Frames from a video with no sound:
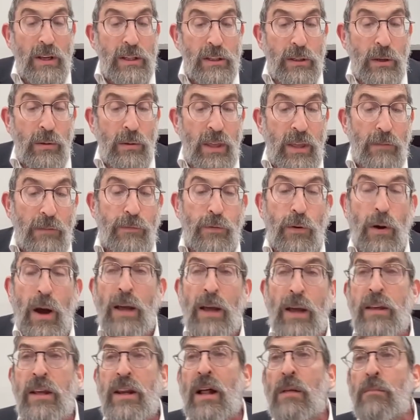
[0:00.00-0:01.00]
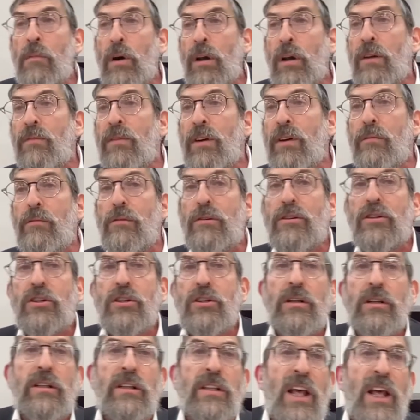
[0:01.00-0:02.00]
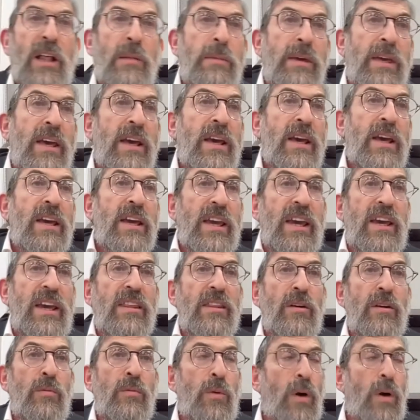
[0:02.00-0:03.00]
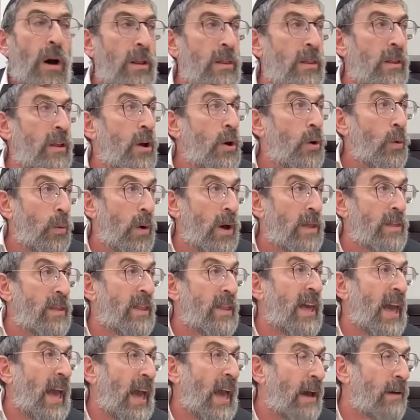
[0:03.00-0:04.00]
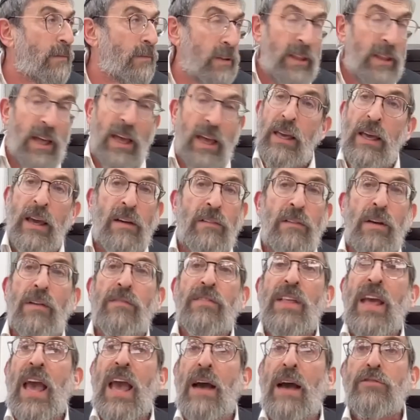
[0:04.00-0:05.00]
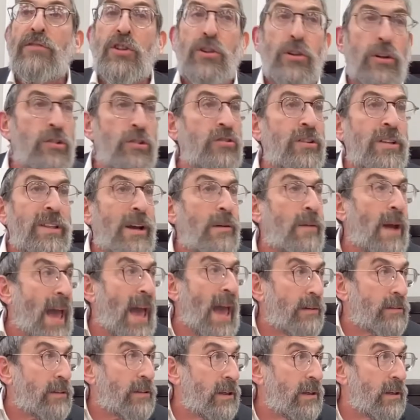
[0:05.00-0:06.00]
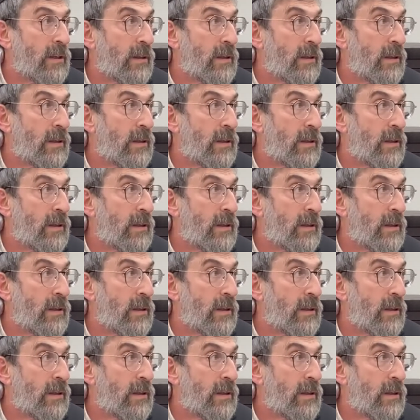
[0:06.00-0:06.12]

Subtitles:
So therefore, I need almona the Gerusha to tell me either one, whether if they have children, they're out.